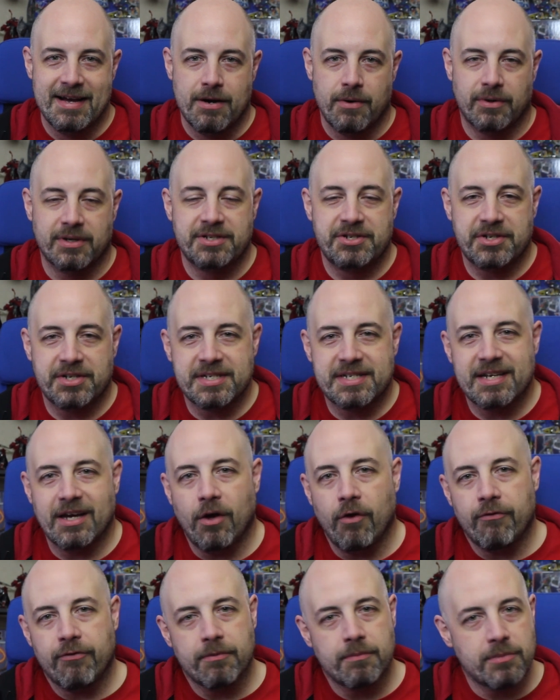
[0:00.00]
Well, as you can
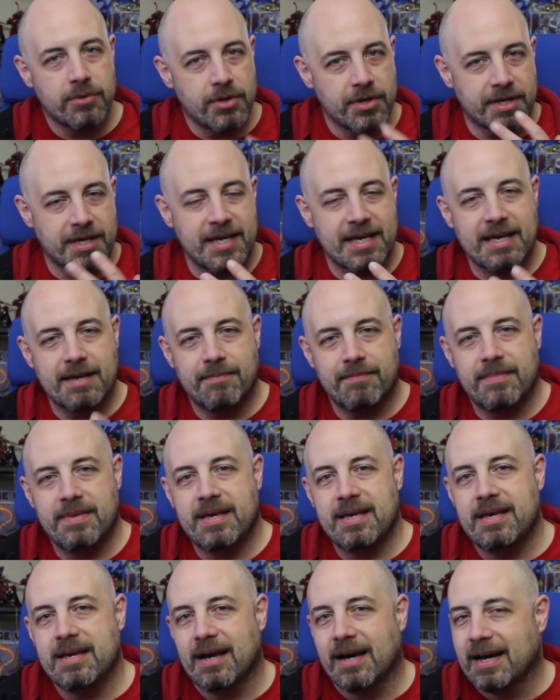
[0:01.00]
tell from looking at
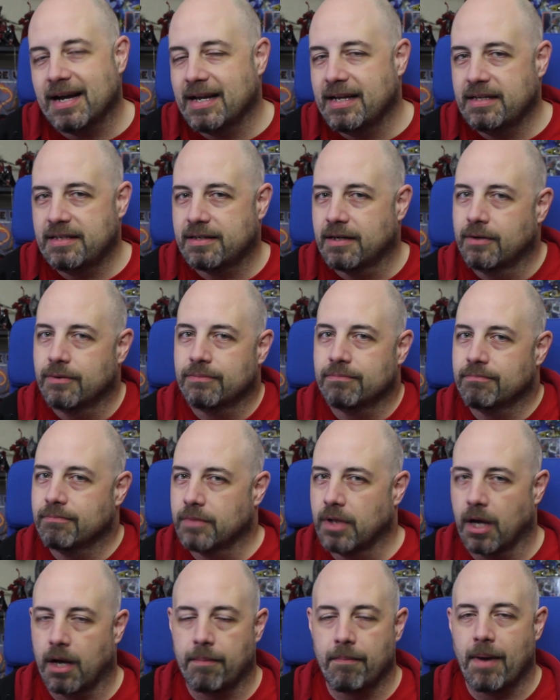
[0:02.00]
me, I don't
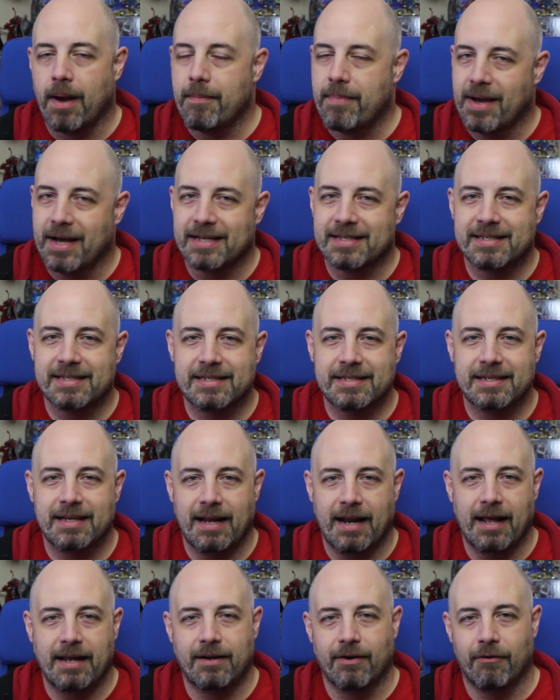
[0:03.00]
look my best
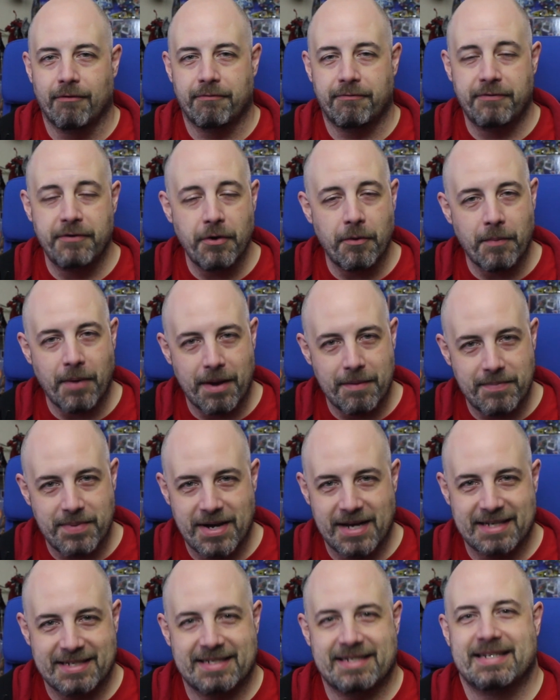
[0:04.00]
and I don't feel my
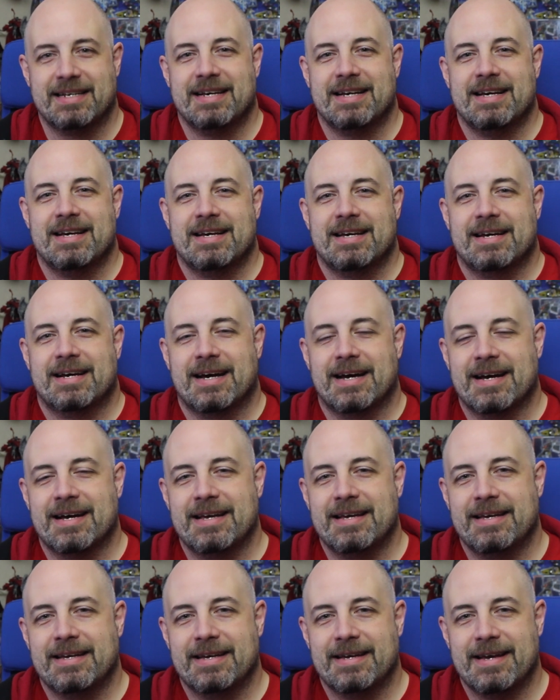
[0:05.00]
best.
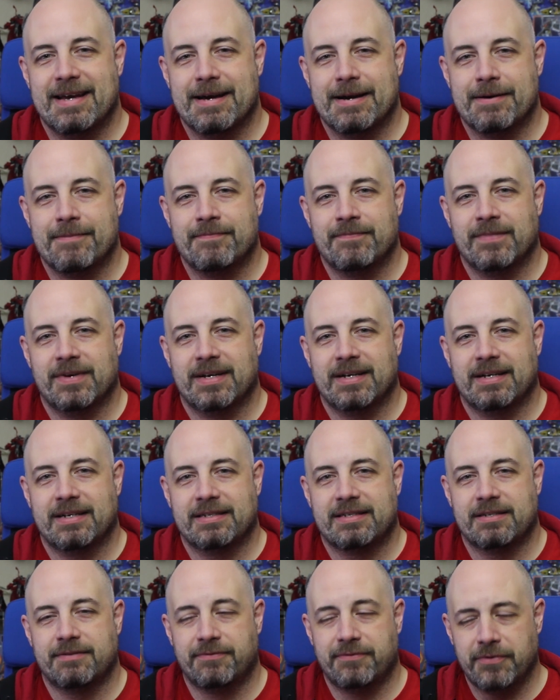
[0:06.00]
I am
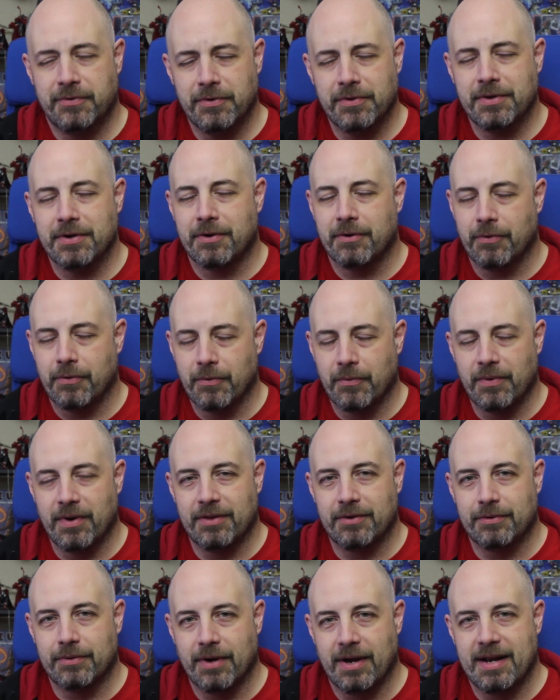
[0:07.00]
severely under the
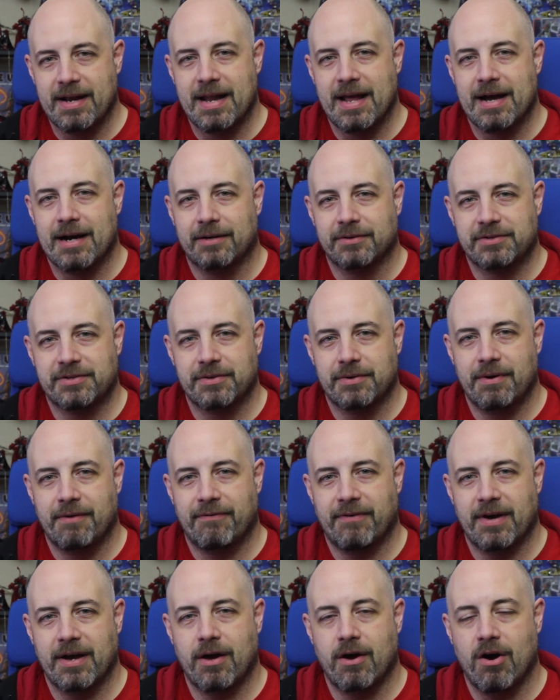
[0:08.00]
weather right now, so
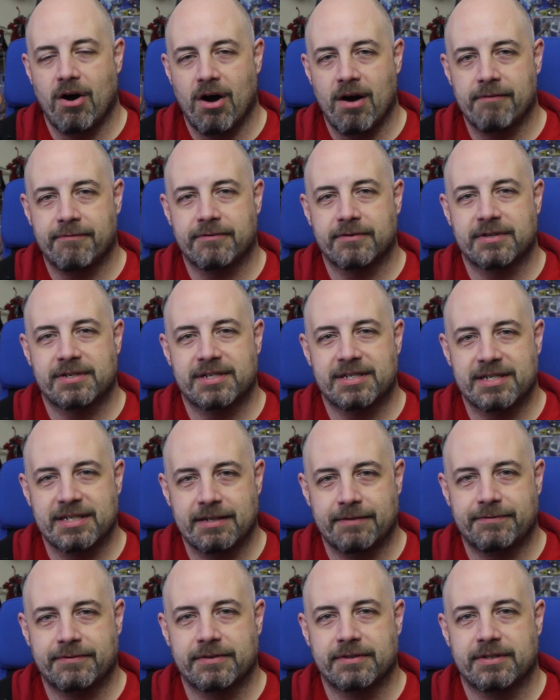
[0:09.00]
if I cough or
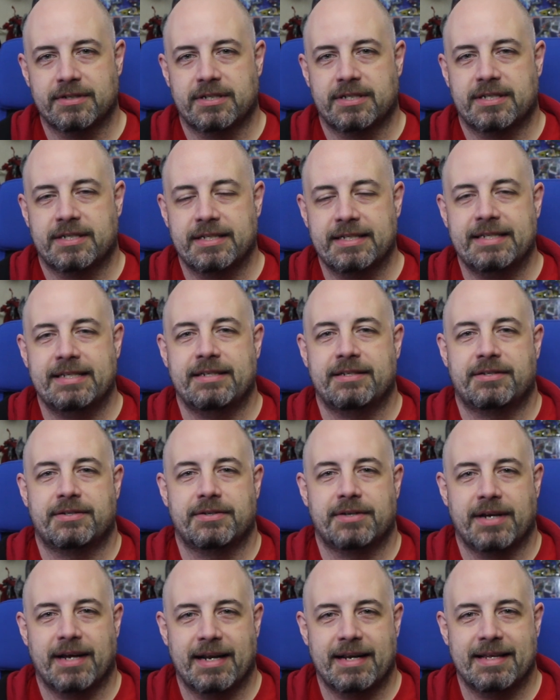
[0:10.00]
sniffle or sneeze
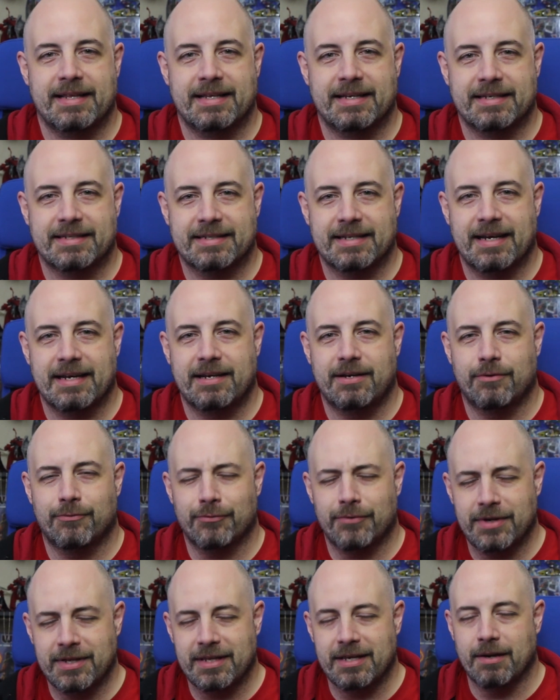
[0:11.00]
during any of this, I
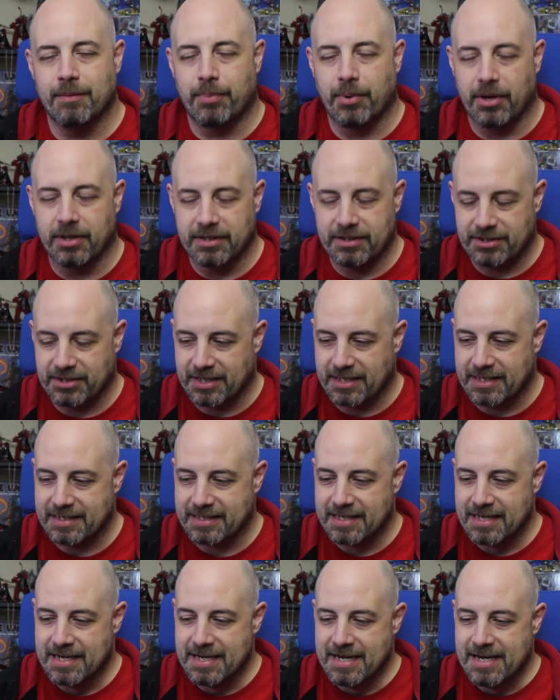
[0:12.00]
greatly
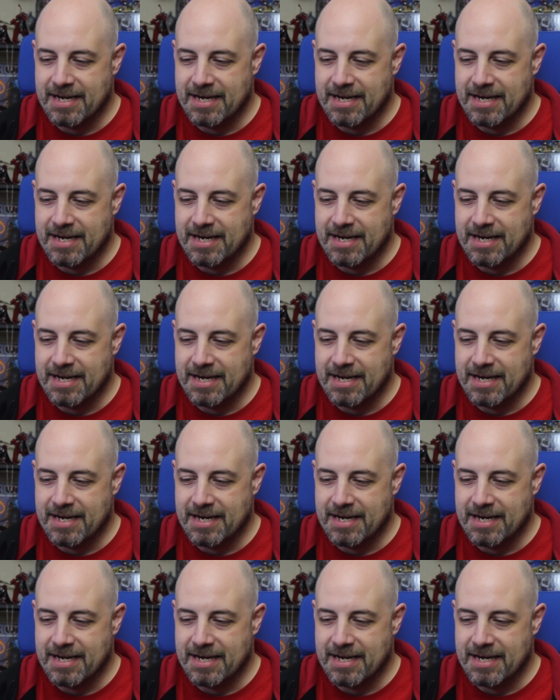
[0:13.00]
apologize.